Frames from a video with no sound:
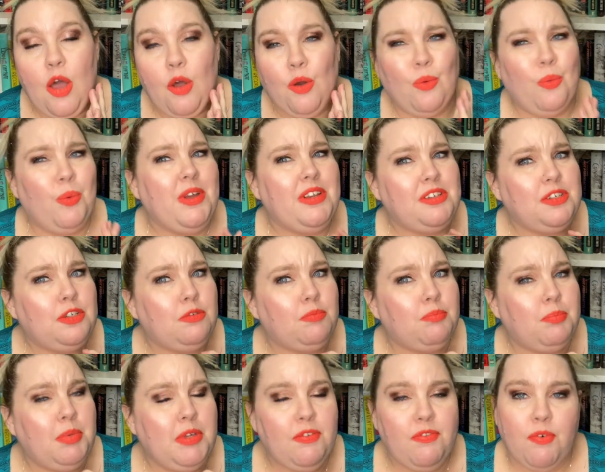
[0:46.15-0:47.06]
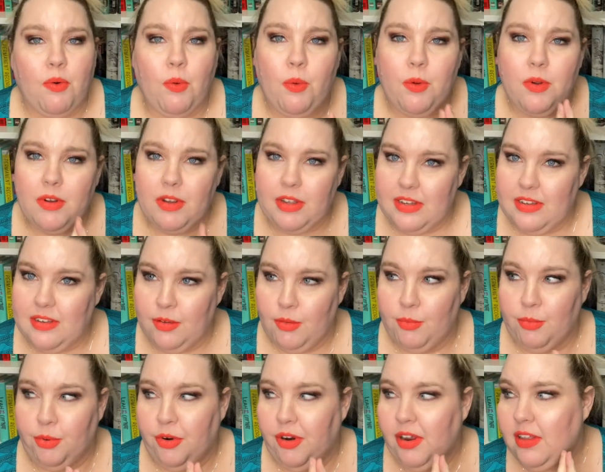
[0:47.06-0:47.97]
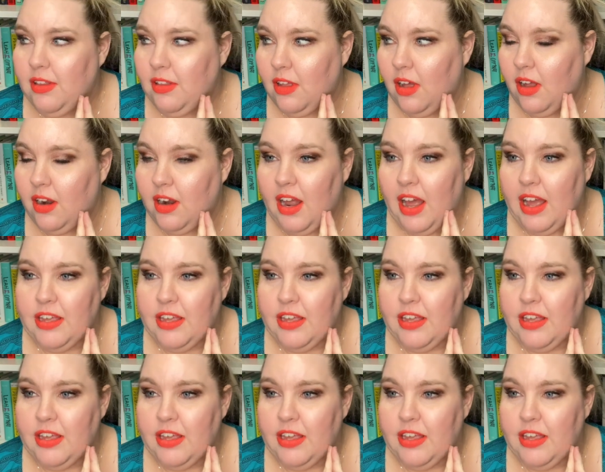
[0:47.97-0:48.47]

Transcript: which before contemporaryathon,